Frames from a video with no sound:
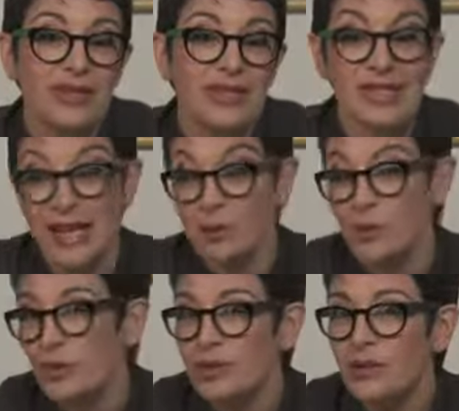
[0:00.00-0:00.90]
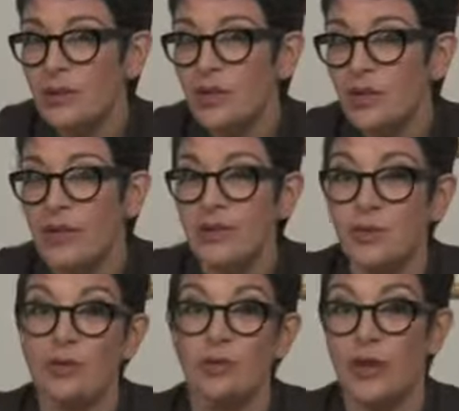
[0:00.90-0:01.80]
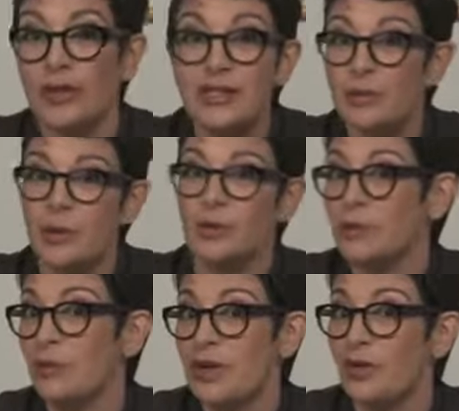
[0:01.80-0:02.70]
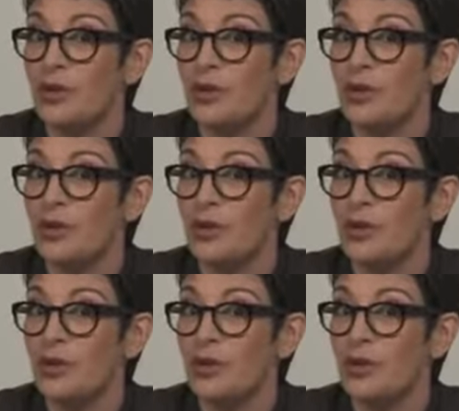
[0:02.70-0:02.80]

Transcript: Sounds really cool and is great to post about